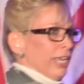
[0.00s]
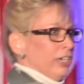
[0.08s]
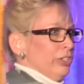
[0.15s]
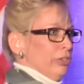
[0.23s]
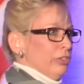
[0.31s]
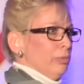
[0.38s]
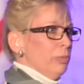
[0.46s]

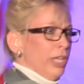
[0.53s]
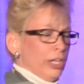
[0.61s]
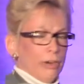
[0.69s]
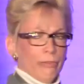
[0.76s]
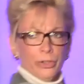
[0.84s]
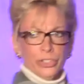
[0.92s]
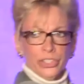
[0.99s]
issues,
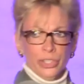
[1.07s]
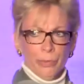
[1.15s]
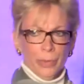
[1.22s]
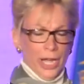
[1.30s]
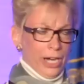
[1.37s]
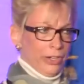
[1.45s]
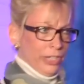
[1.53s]
Plato versus
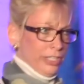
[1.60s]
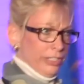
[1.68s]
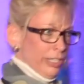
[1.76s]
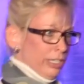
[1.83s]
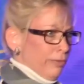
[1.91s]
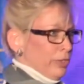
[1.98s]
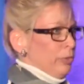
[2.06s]
Hippocrates, the
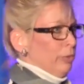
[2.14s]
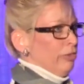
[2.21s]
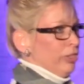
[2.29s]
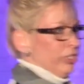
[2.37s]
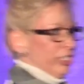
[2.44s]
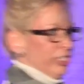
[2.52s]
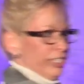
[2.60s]
individual
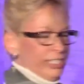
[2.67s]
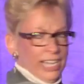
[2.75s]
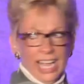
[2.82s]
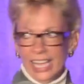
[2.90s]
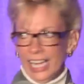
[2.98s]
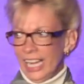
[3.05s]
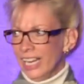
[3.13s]
versus
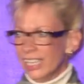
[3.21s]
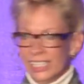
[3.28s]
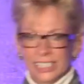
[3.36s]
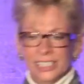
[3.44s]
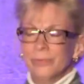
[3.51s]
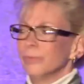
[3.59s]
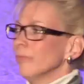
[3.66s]
society,
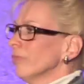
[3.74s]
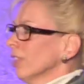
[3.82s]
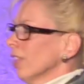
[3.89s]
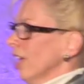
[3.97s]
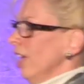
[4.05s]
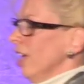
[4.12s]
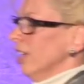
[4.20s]

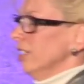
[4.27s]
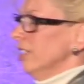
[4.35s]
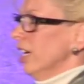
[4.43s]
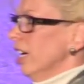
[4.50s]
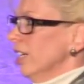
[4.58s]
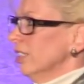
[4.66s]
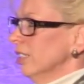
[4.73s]
and
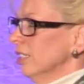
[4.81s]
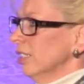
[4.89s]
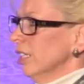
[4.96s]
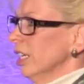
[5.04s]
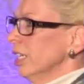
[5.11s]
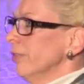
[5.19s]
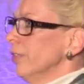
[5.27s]

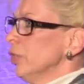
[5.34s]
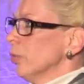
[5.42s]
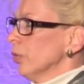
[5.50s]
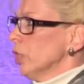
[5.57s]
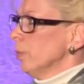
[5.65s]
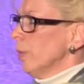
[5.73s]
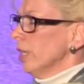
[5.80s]
individual
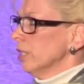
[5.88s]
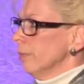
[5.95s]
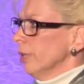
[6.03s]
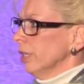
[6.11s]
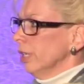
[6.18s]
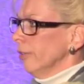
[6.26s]
responsibility